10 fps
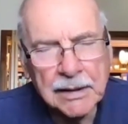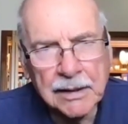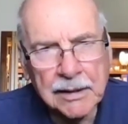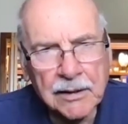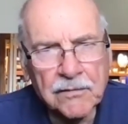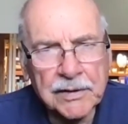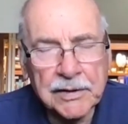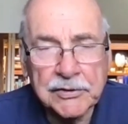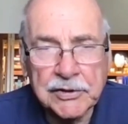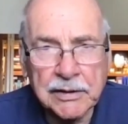Over in
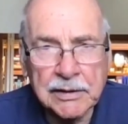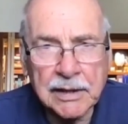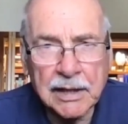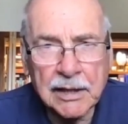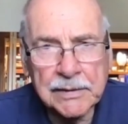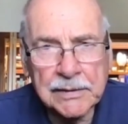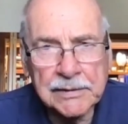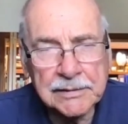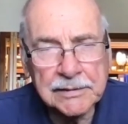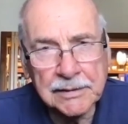the
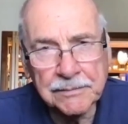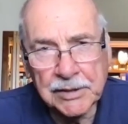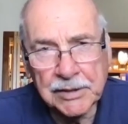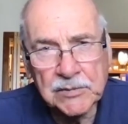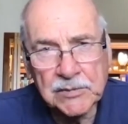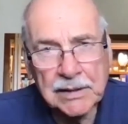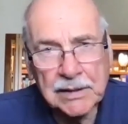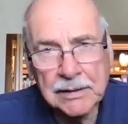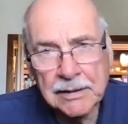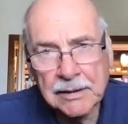Chiricahuas,
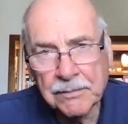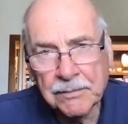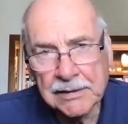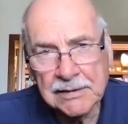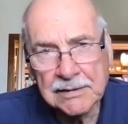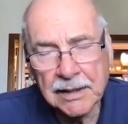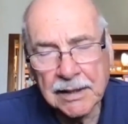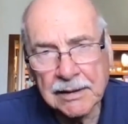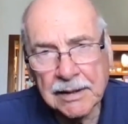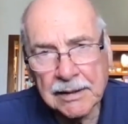Bisbee, places
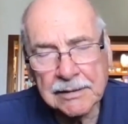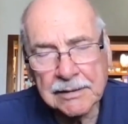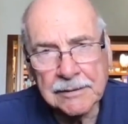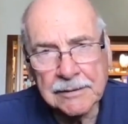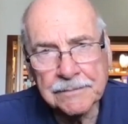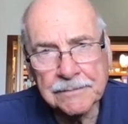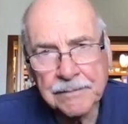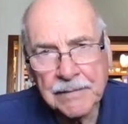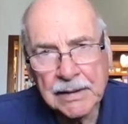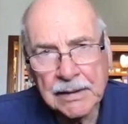like that
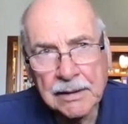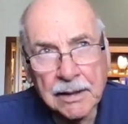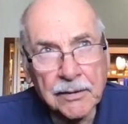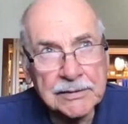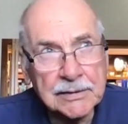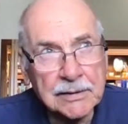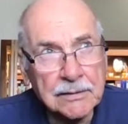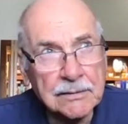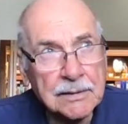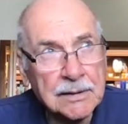are
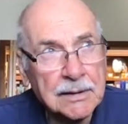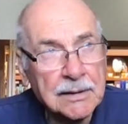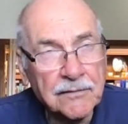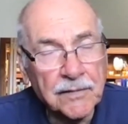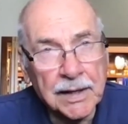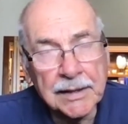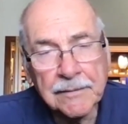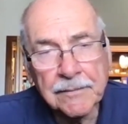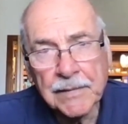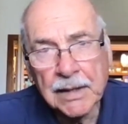also
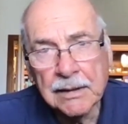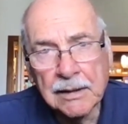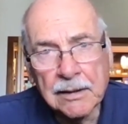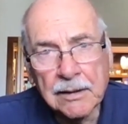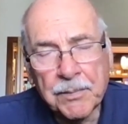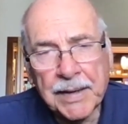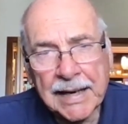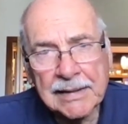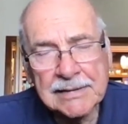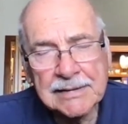fine. The
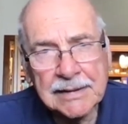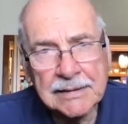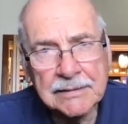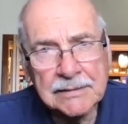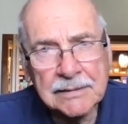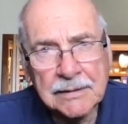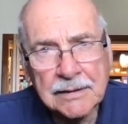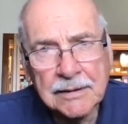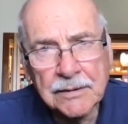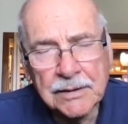Patton Center,
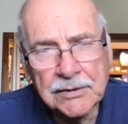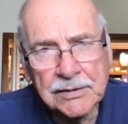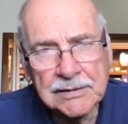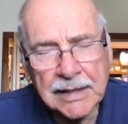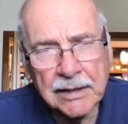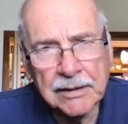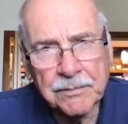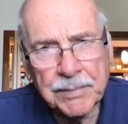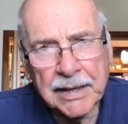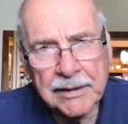which is down in
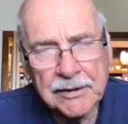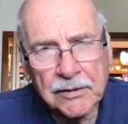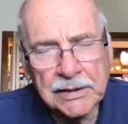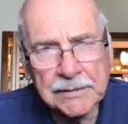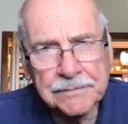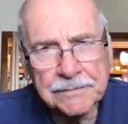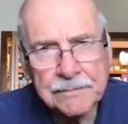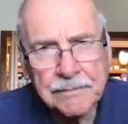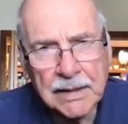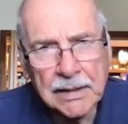Patagonia,
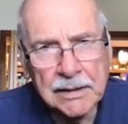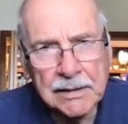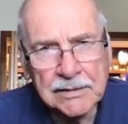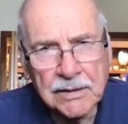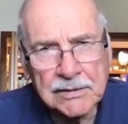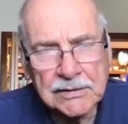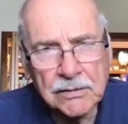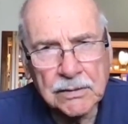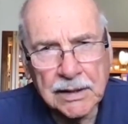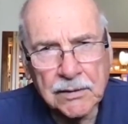is
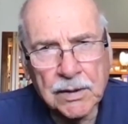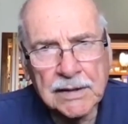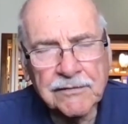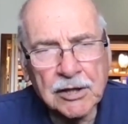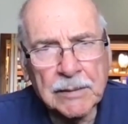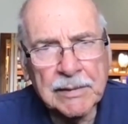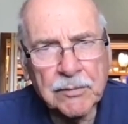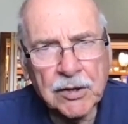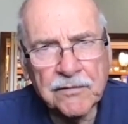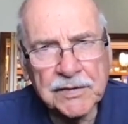also a wonderful
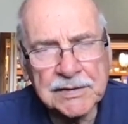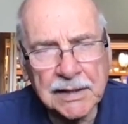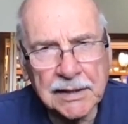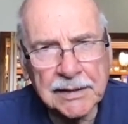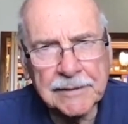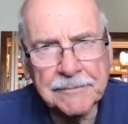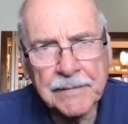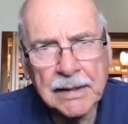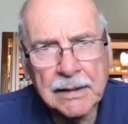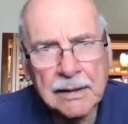hummingbird facility.
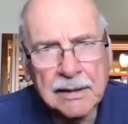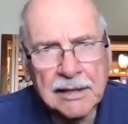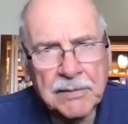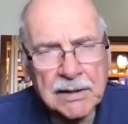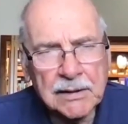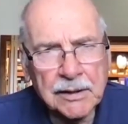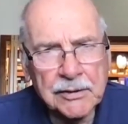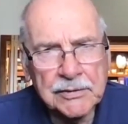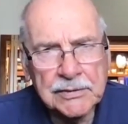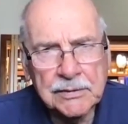They've been closed